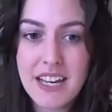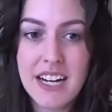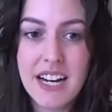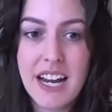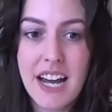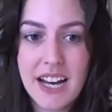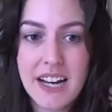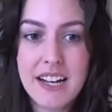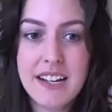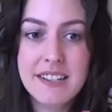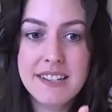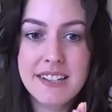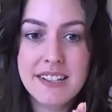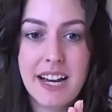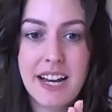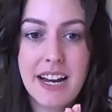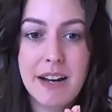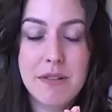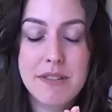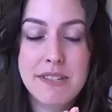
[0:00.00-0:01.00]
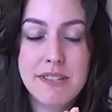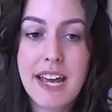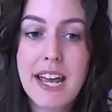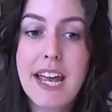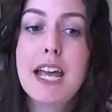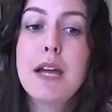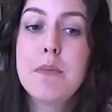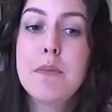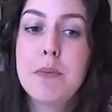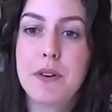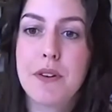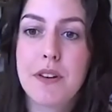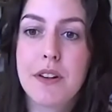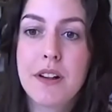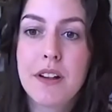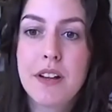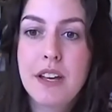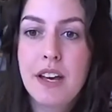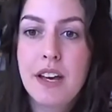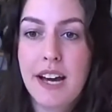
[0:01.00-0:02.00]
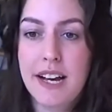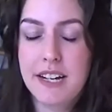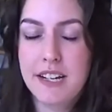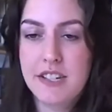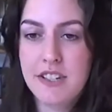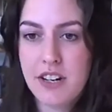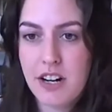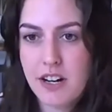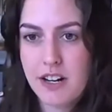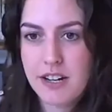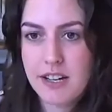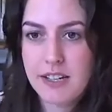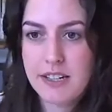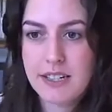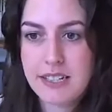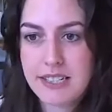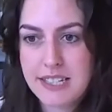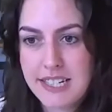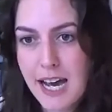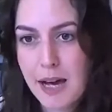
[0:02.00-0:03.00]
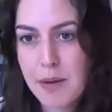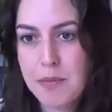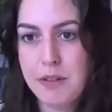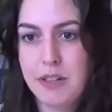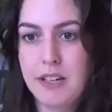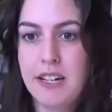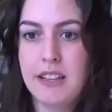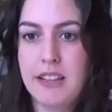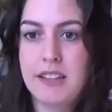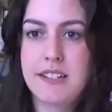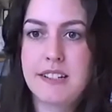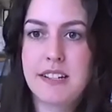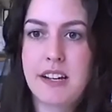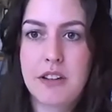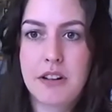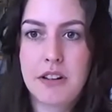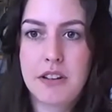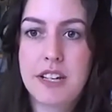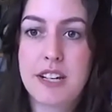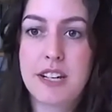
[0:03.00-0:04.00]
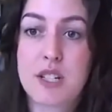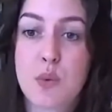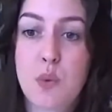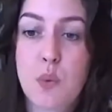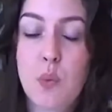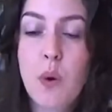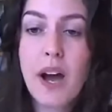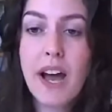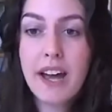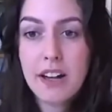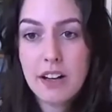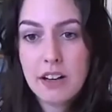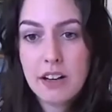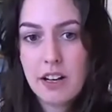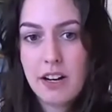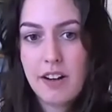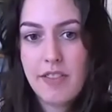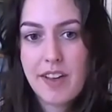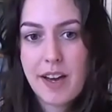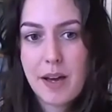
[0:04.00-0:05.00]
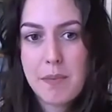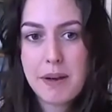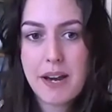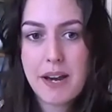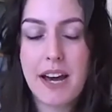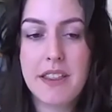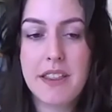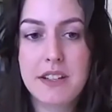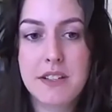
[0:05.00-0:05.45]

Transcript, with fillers: And as I was able, I started dabbling in these other things while on that path.